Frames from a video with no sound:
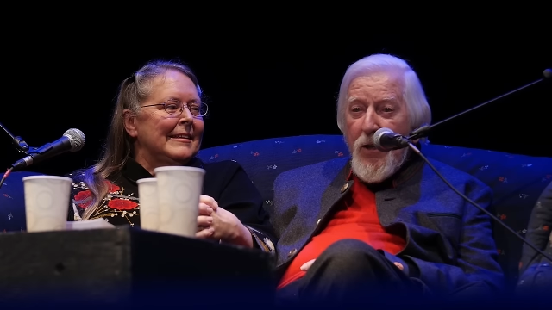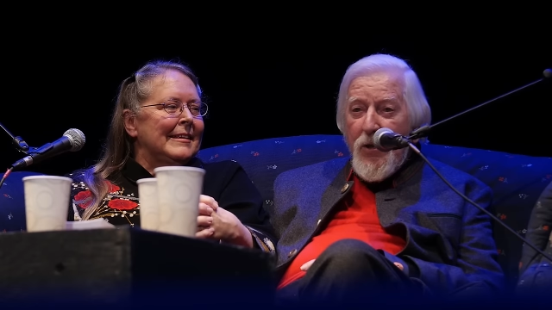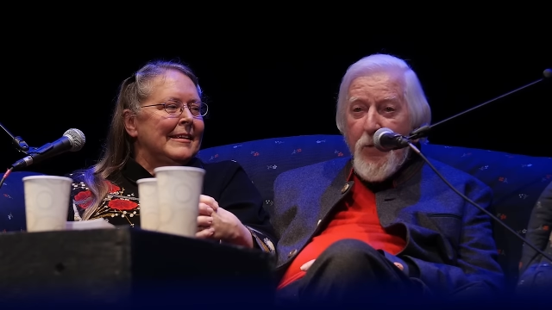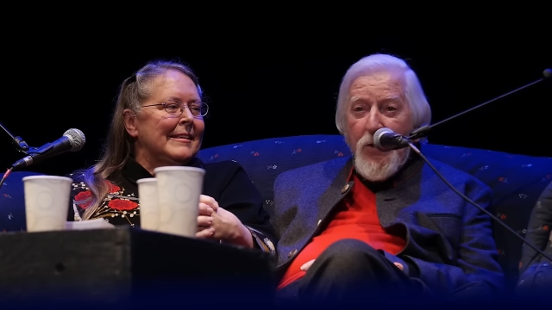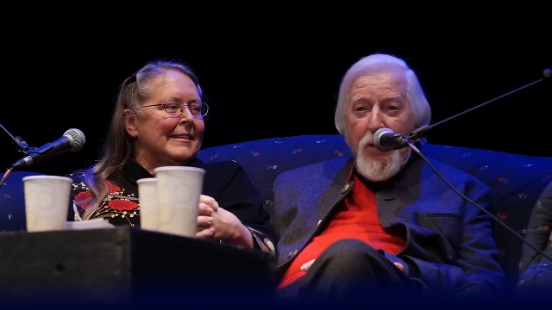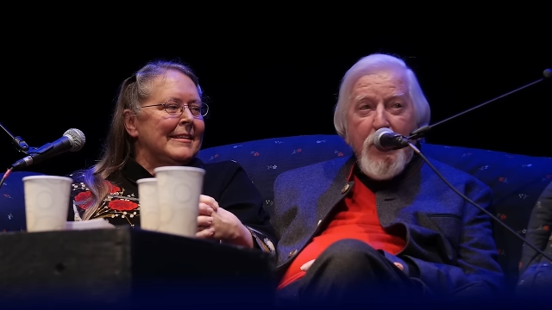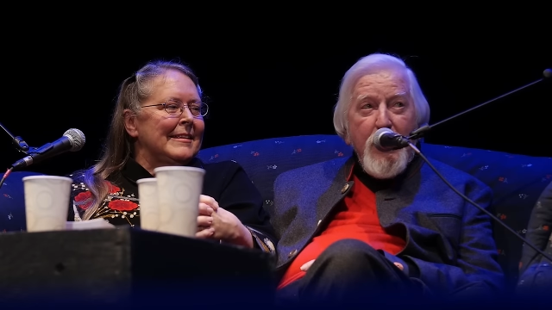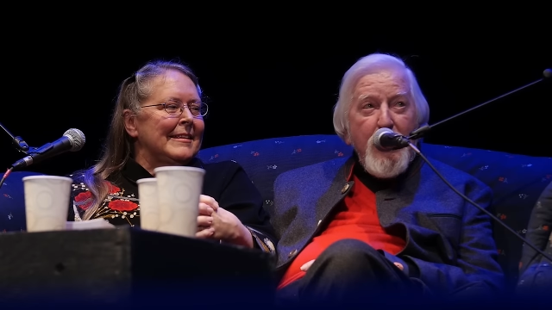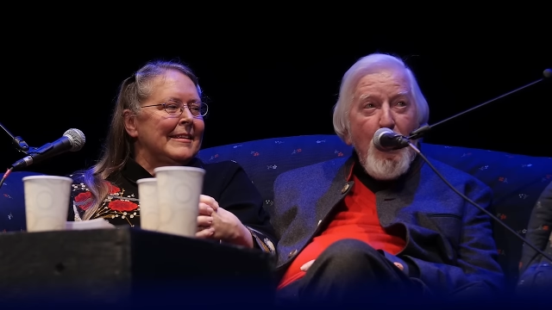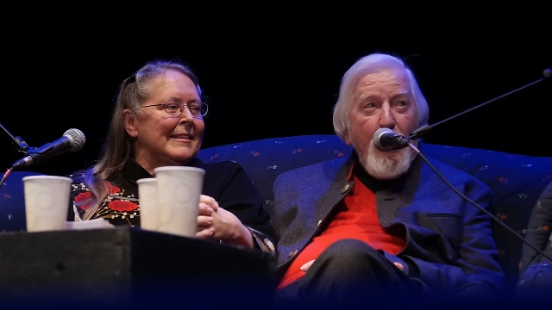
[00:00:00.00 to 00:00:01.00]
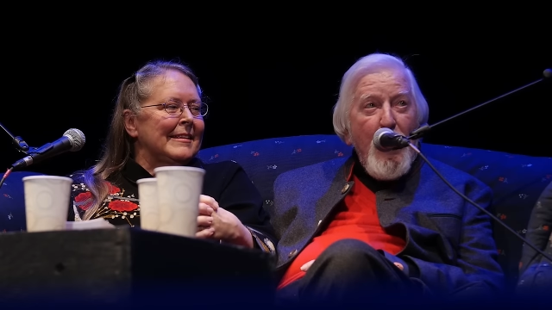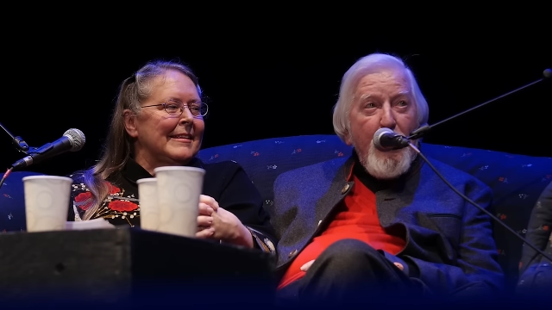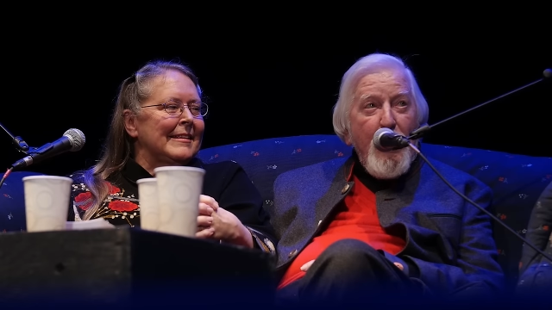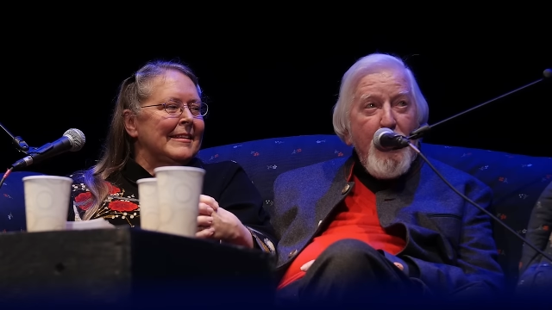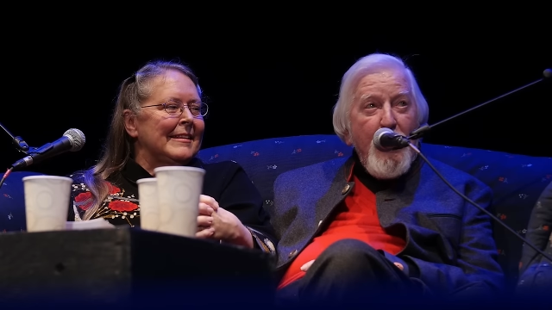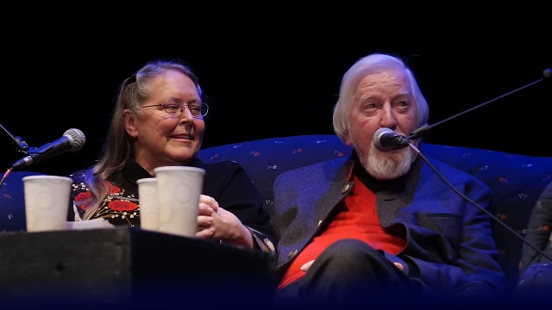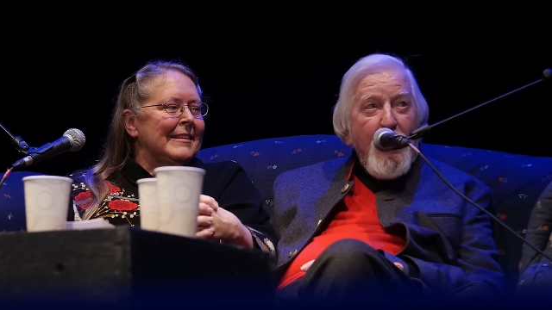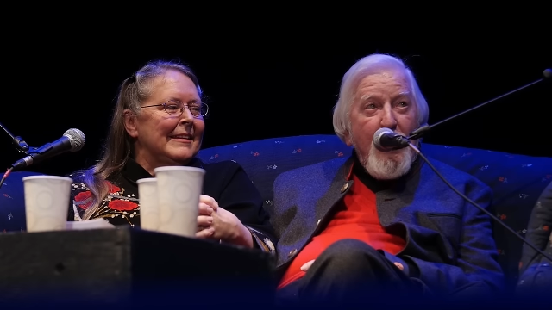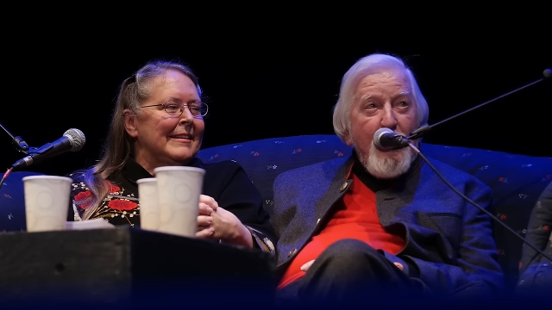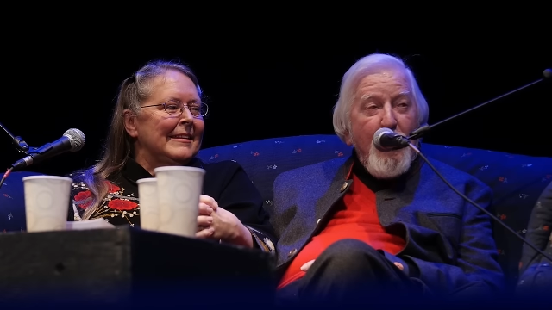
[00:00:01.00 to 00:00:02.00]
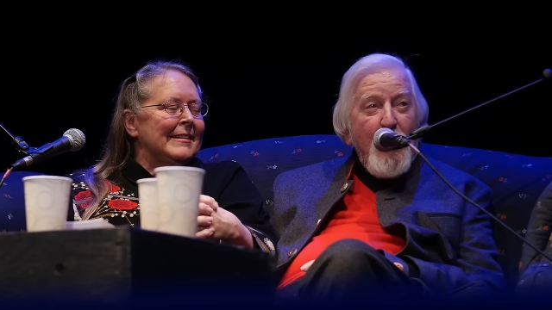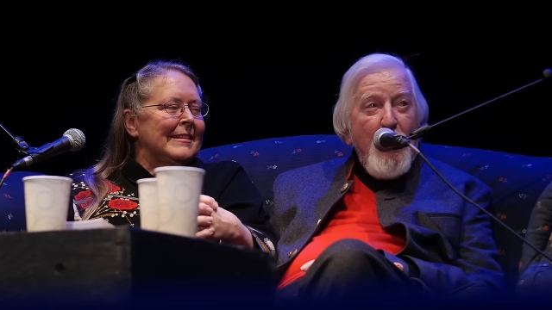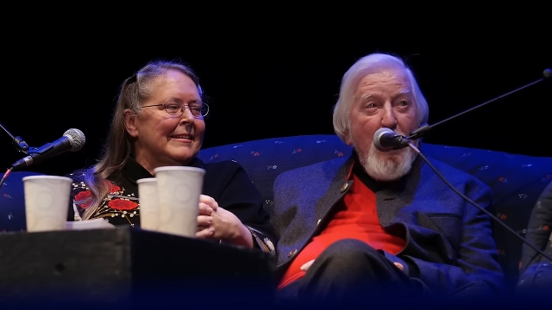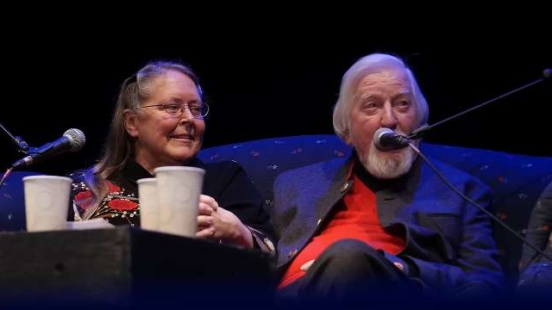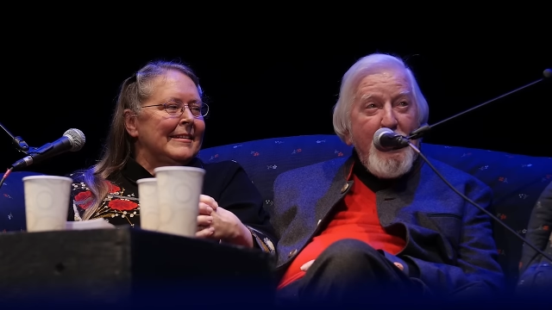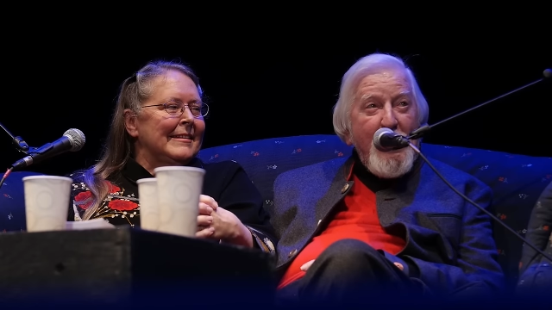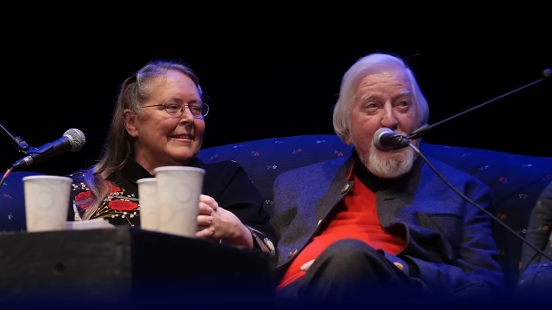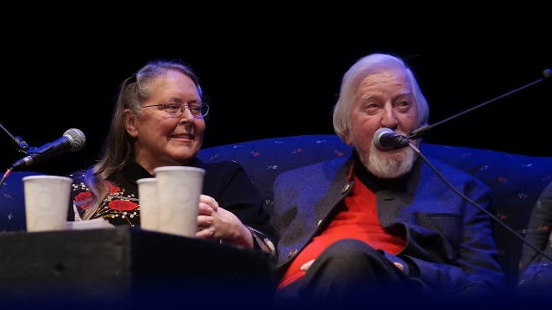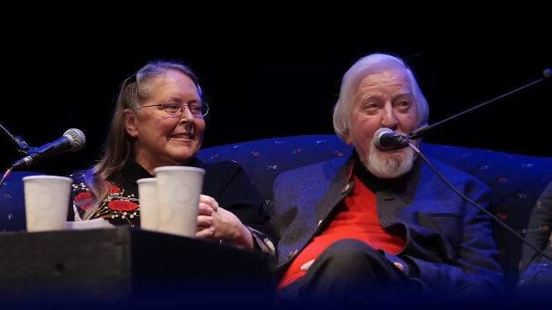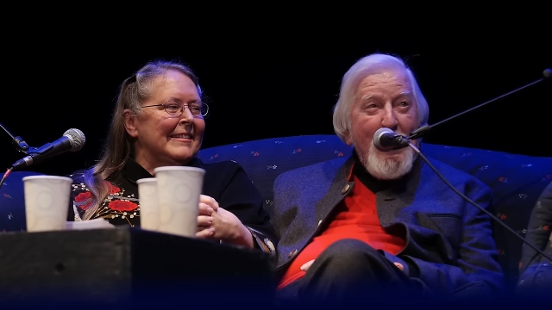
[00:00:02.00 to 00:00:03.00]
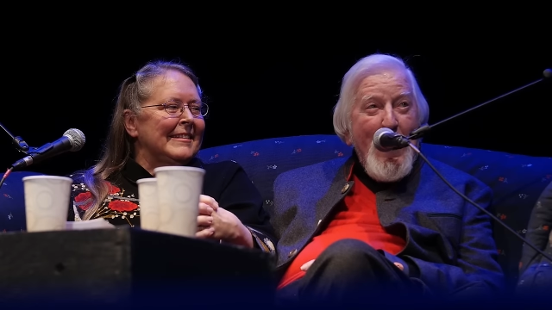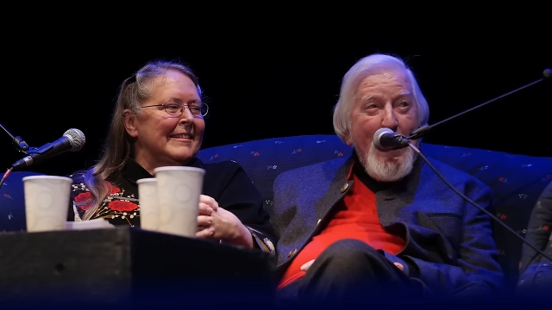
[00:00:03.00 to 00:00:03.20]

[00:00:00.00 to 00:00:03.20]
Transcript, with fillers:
Speaker 1: It's mostly a soap opera with Muppets,